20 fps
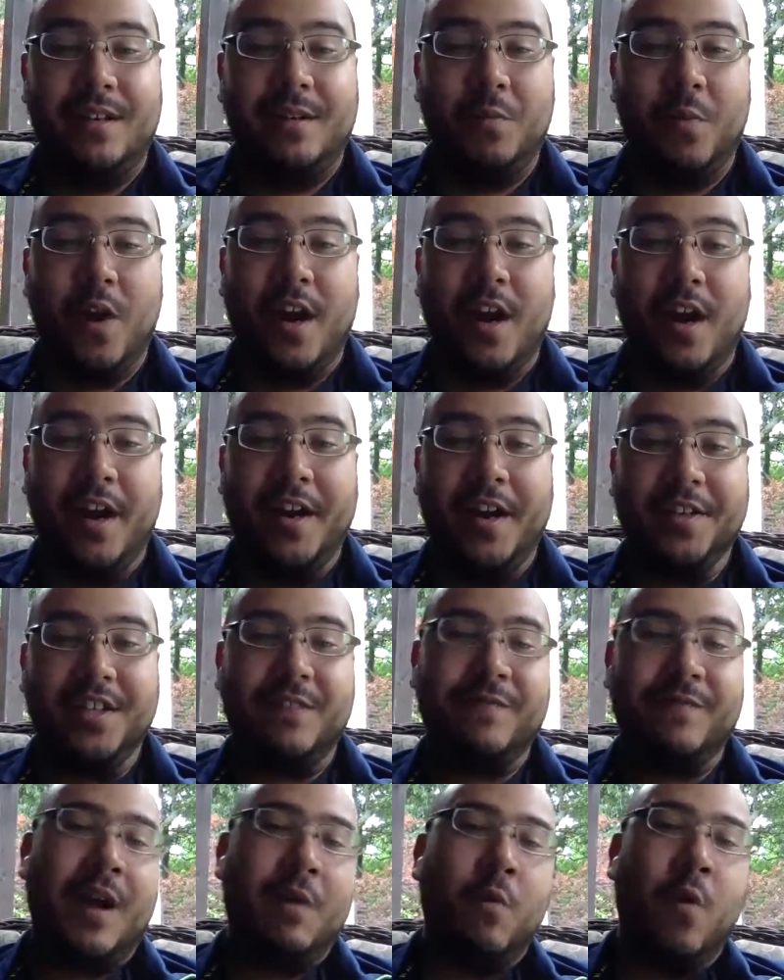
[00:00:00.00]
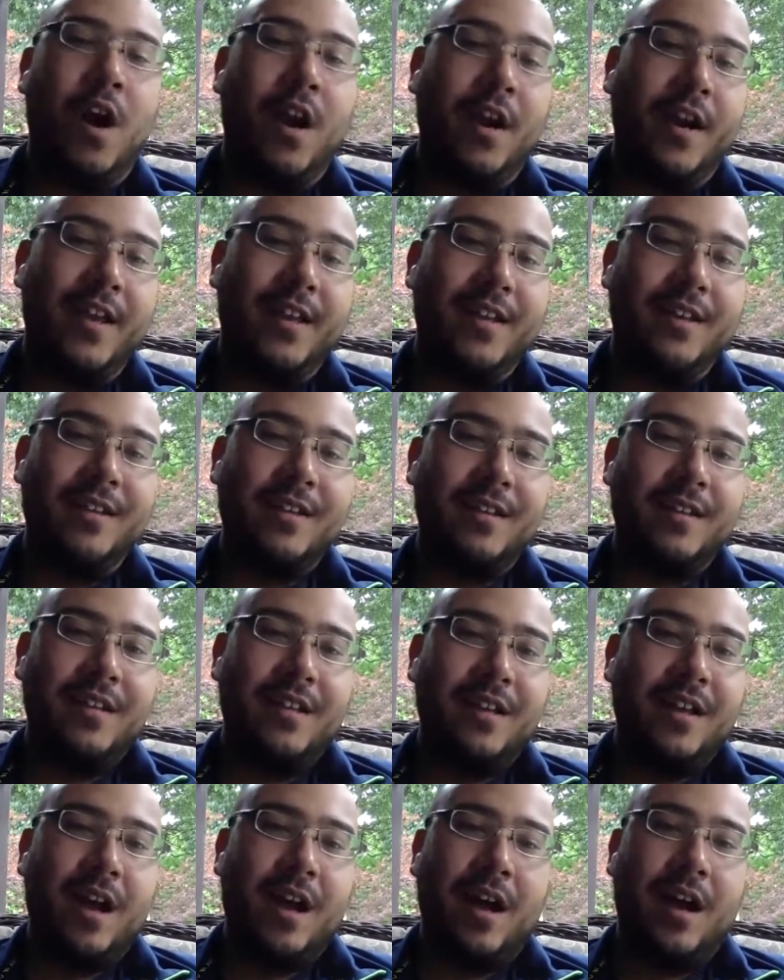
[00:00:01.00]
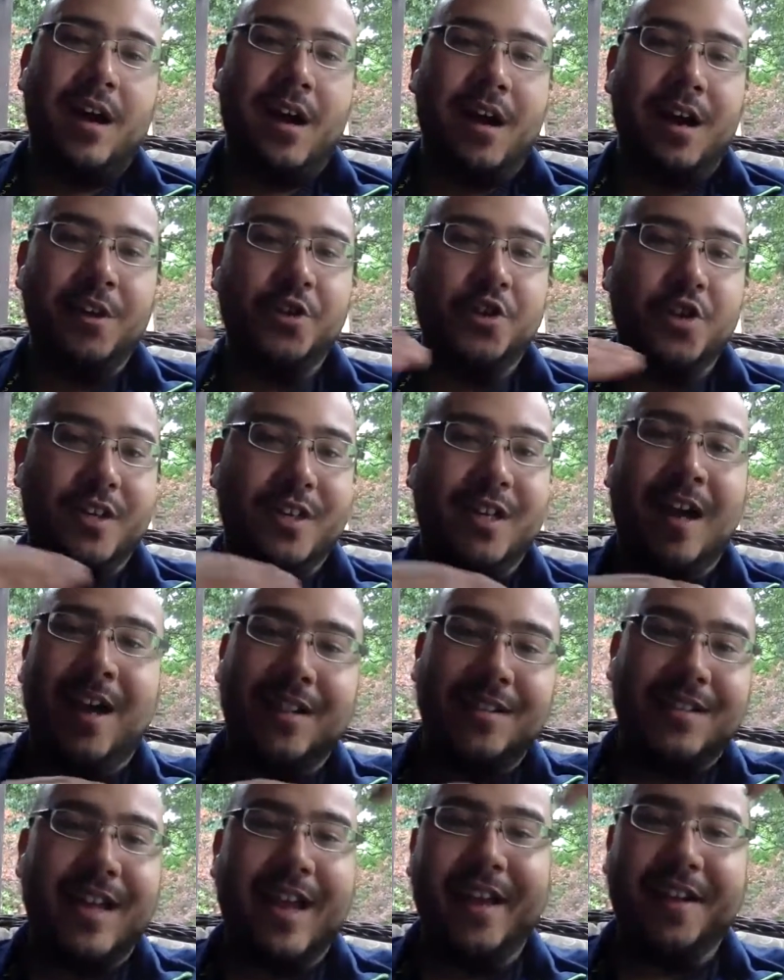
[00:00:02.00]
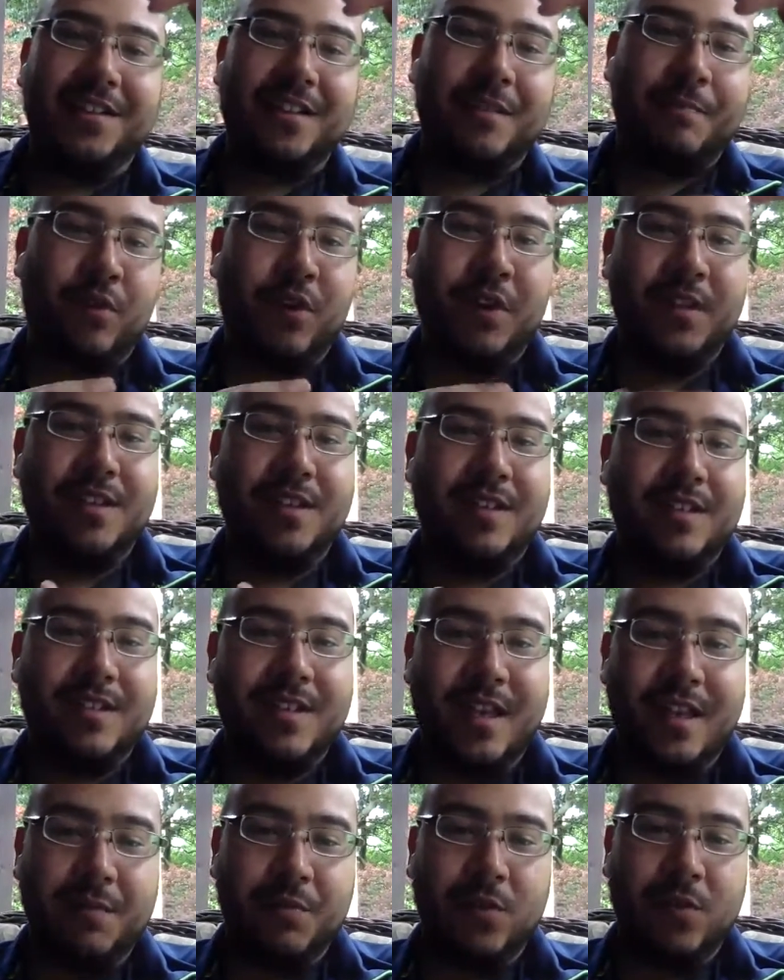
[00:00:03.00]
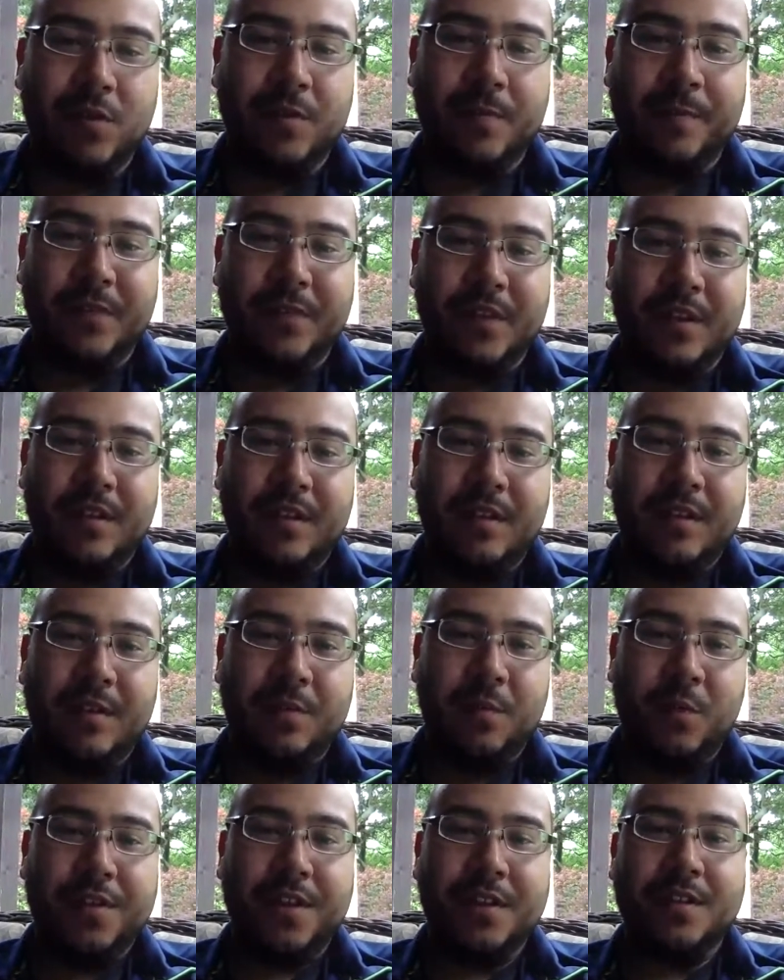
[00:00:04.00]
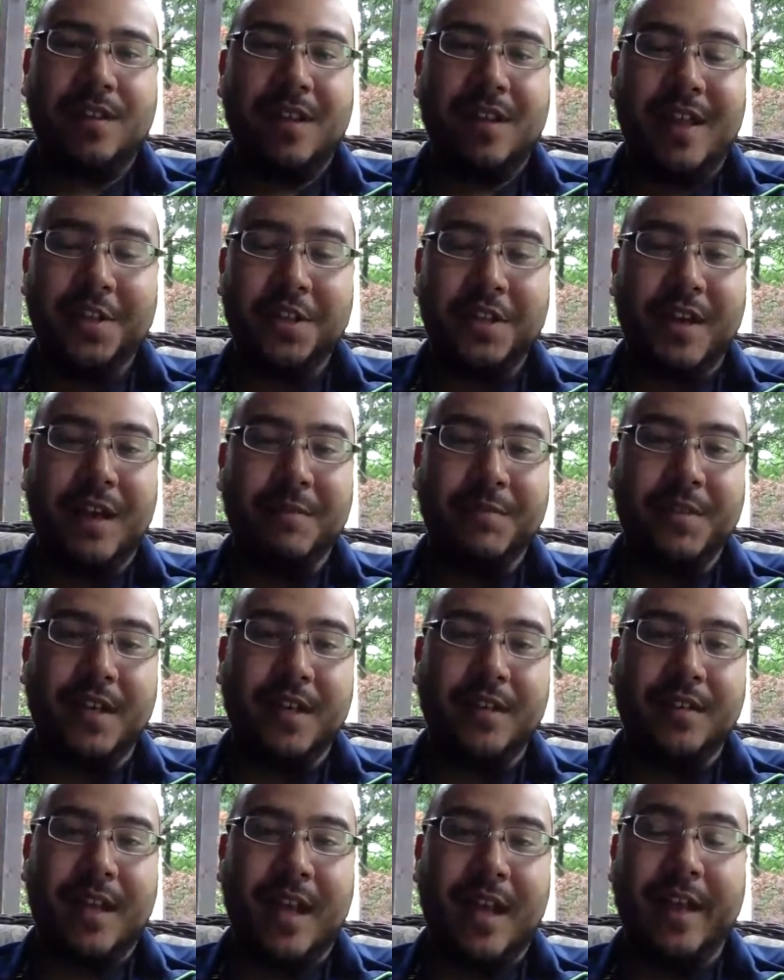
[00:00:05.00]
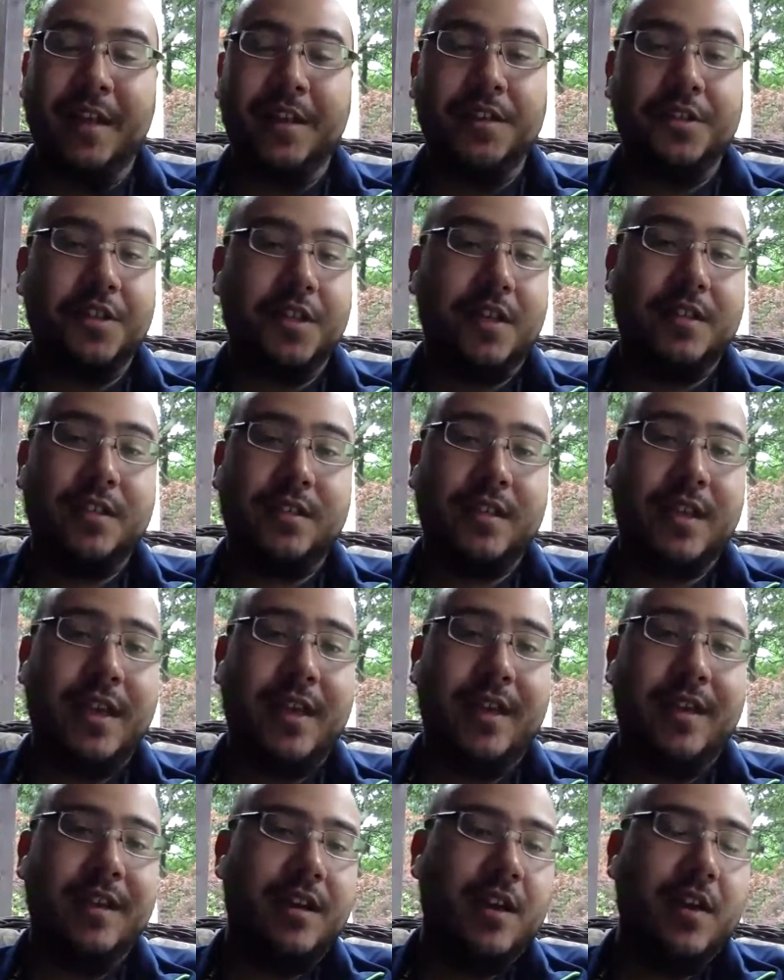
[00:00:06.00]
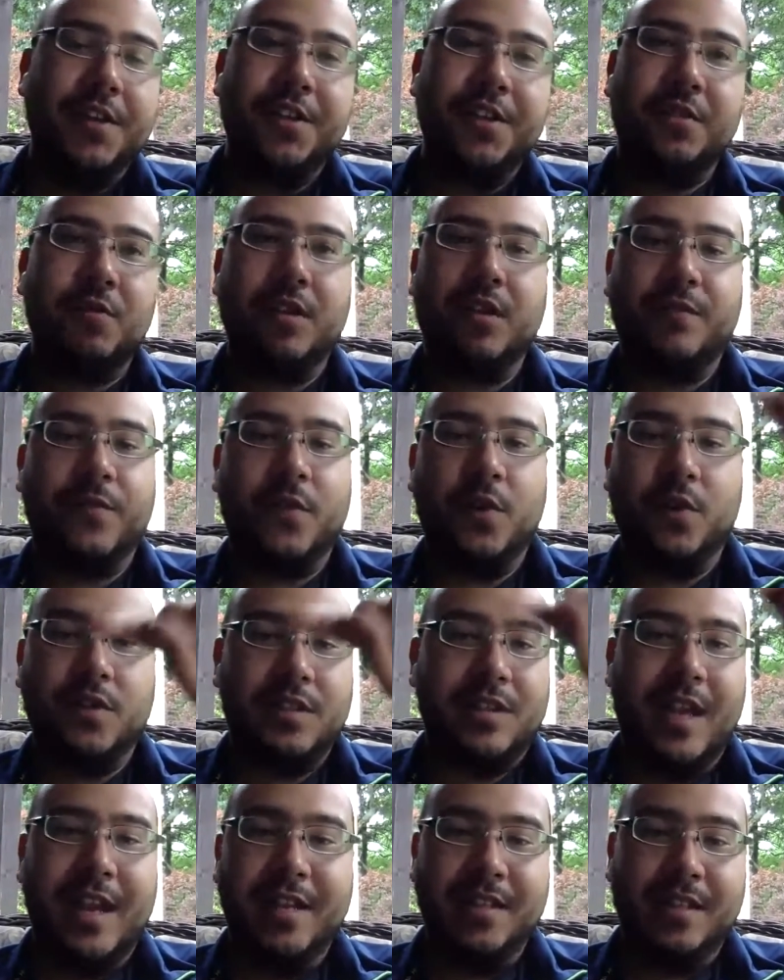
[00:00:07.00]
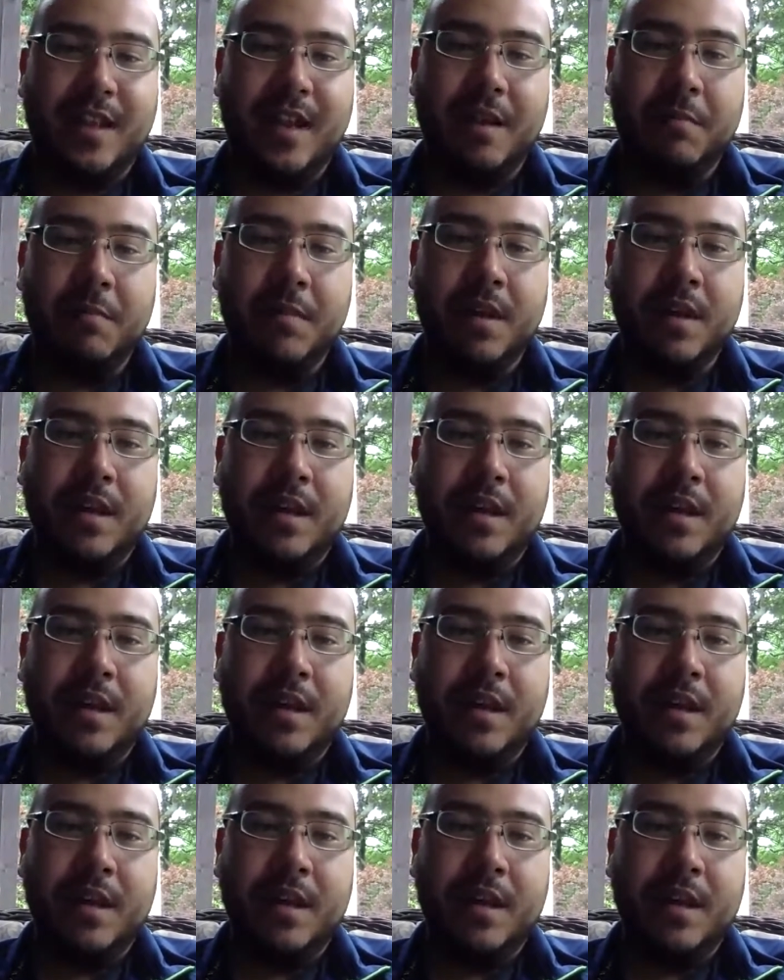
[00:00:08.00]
Whereas if I wanted 100 contacts to print in a table with a selection object, I could just say, I just want the first and last name.